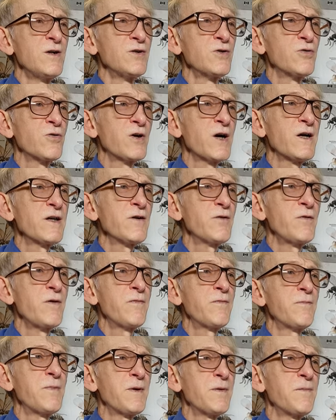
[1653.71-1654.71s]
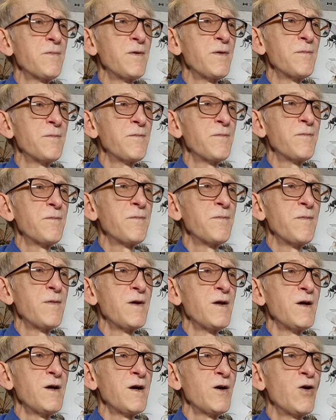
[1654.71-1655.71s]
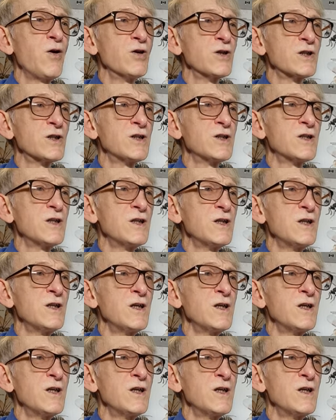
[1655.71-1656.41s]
together with hosts.